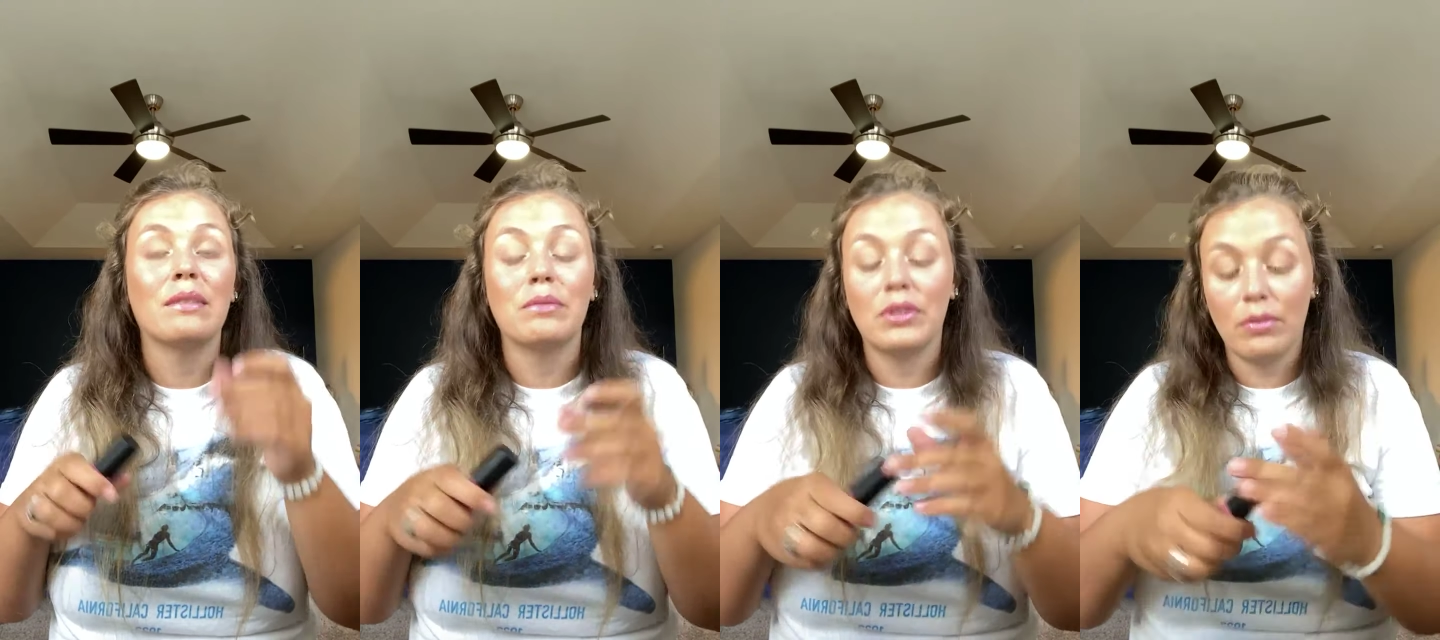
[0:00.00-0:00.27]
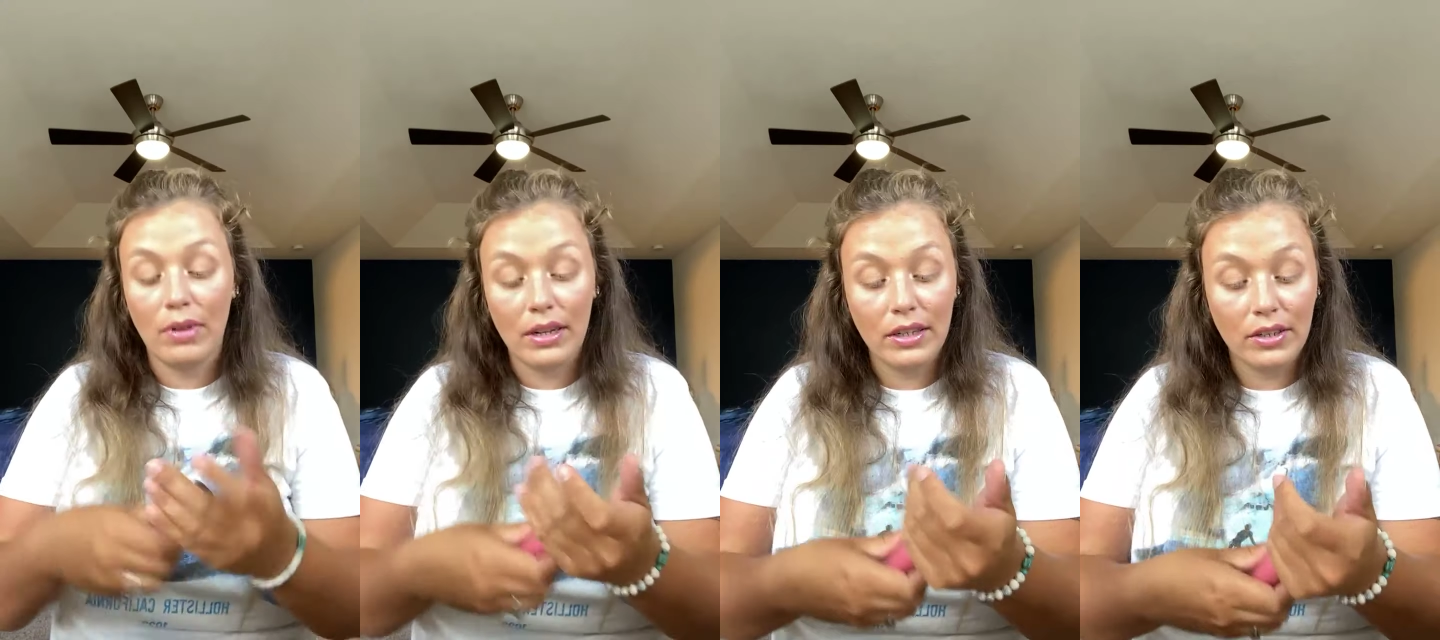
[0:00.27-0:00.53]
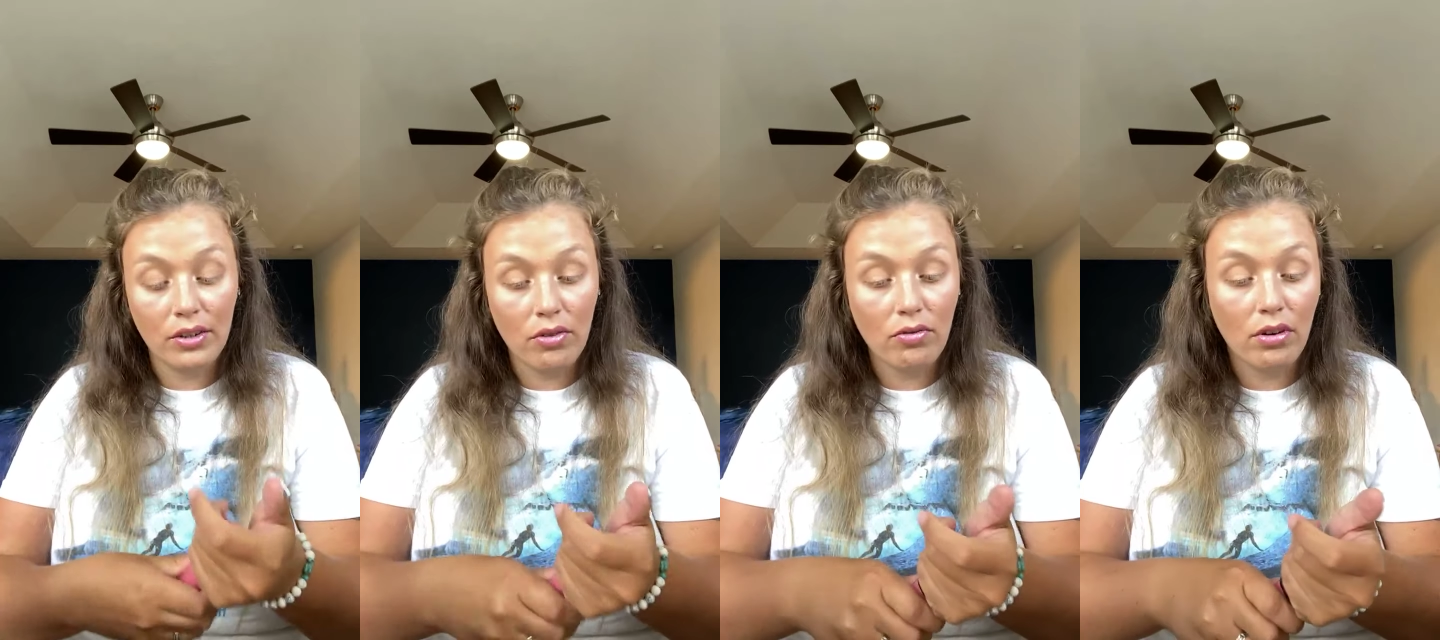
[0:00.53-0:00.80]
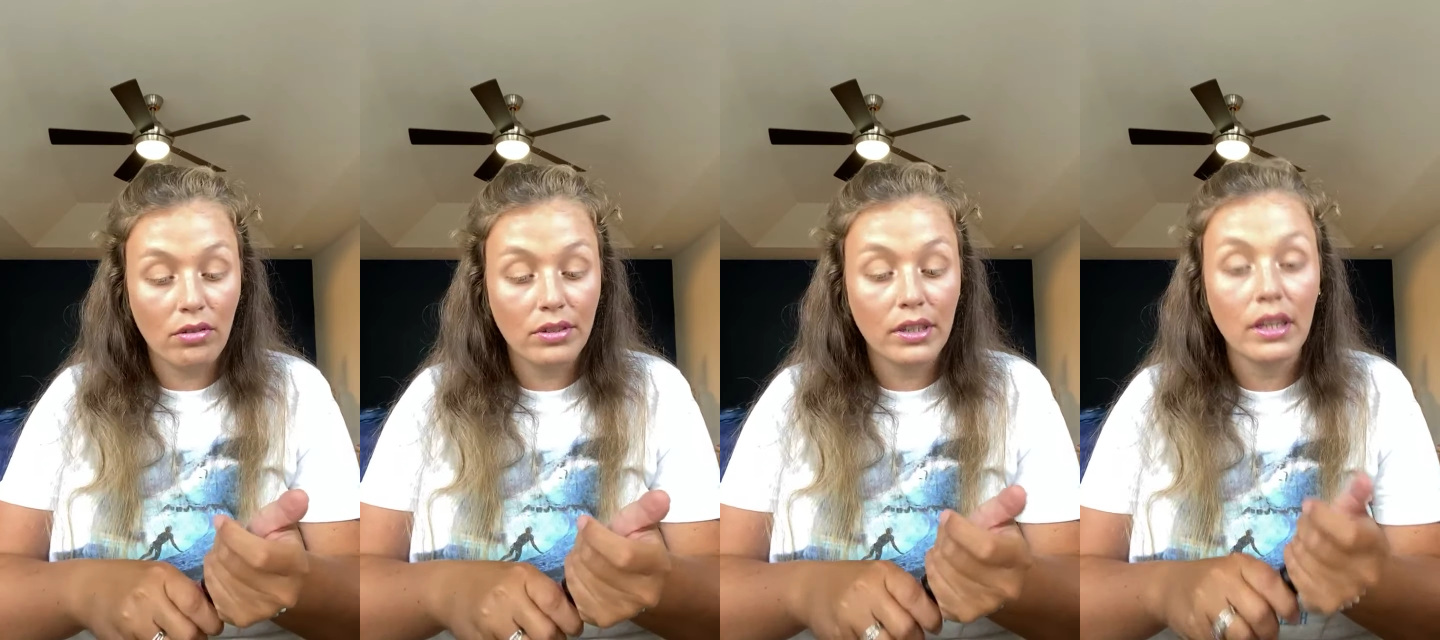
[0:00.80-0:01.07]
I'm sweating so
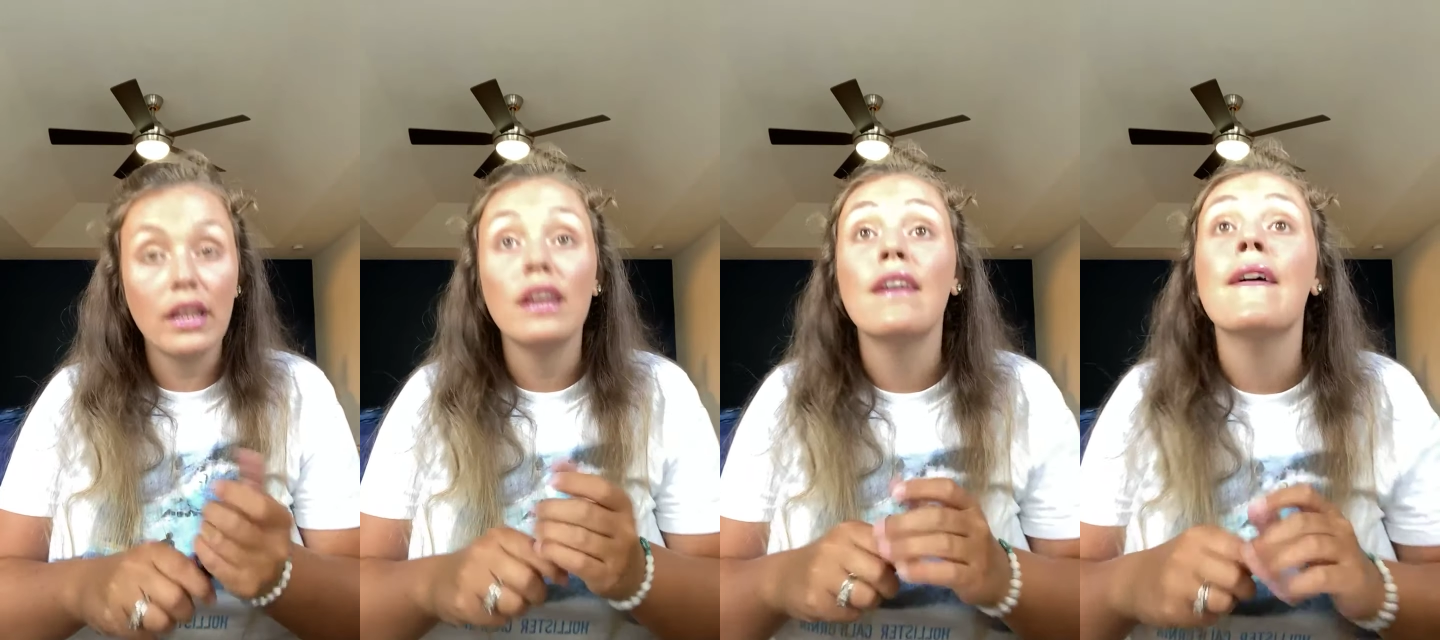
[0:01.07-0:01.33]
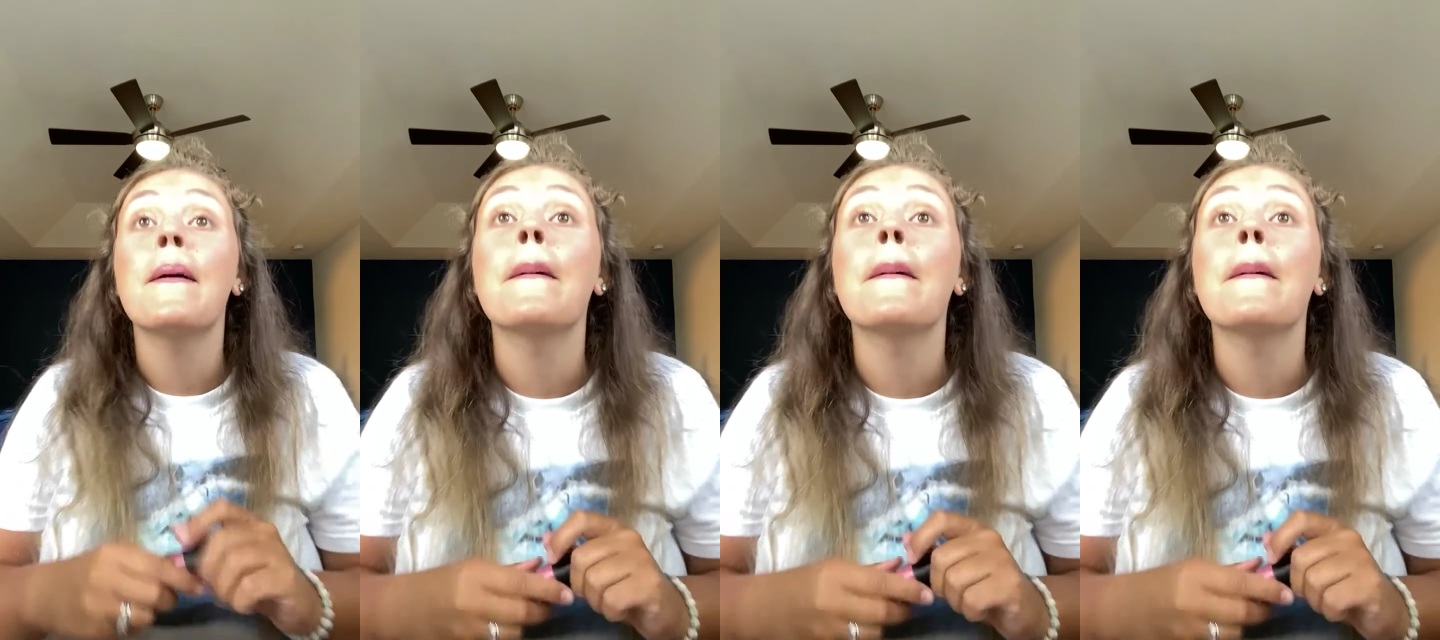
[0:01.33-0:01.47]
grossly.